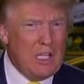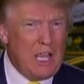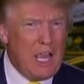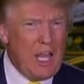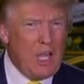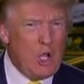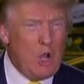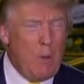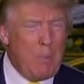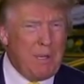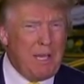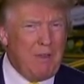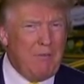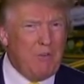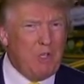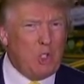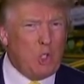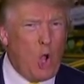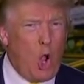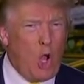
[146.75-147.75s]
And nobody
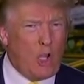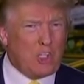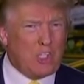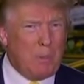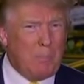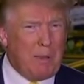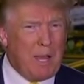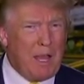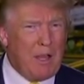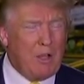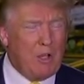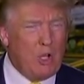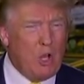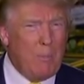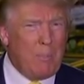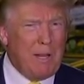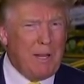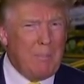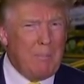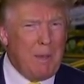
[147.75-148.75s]
even talks about it.
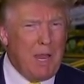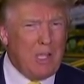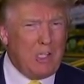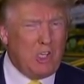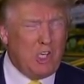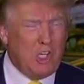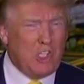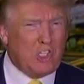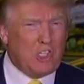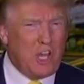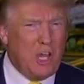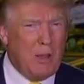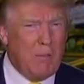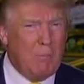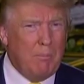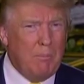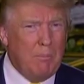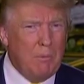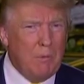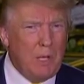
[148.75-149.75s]
Nobody mentions
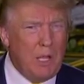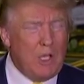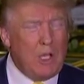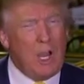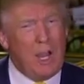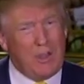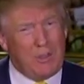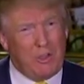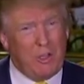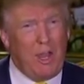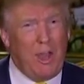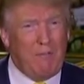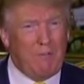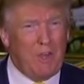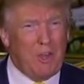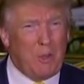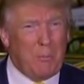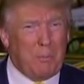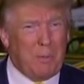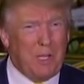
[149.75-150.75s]
him. You have
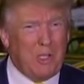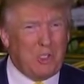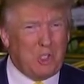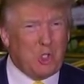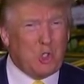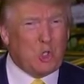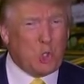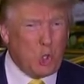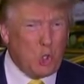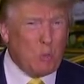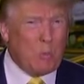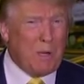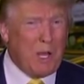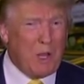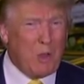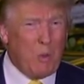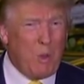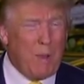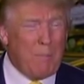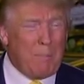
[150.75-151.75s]
other places too, by
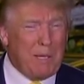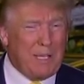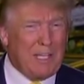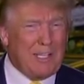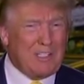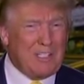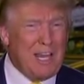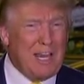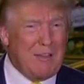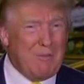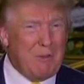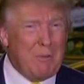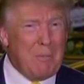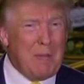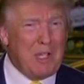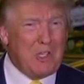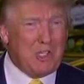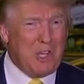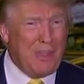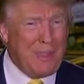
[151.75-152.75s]
the way, but let's not even
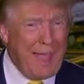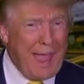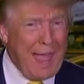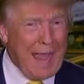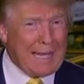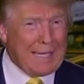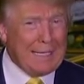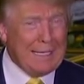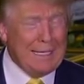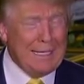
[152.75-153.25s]
mention that.